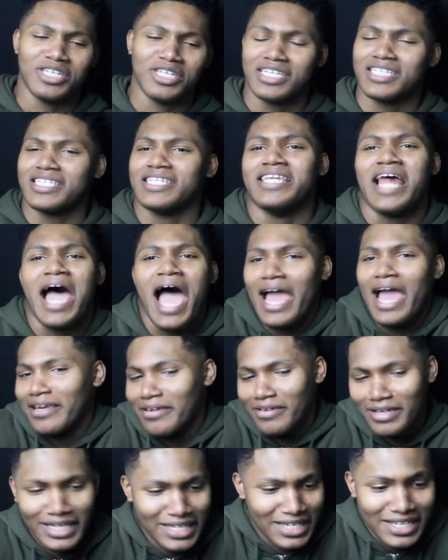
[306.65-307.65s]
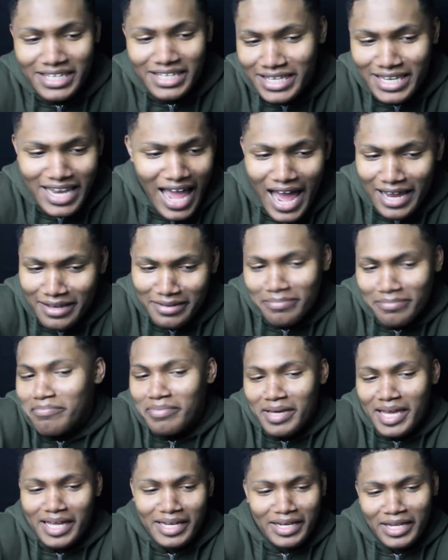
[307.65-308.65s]
just not
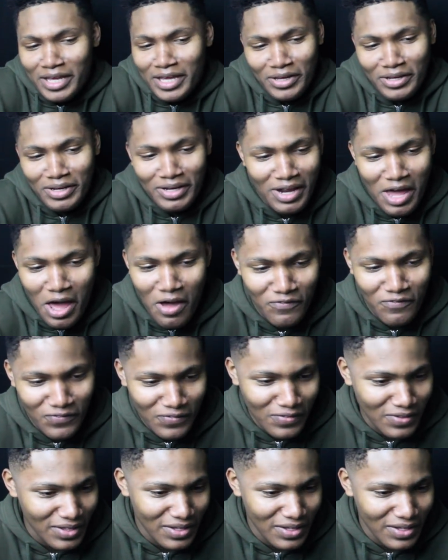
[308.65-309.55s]
being good enough.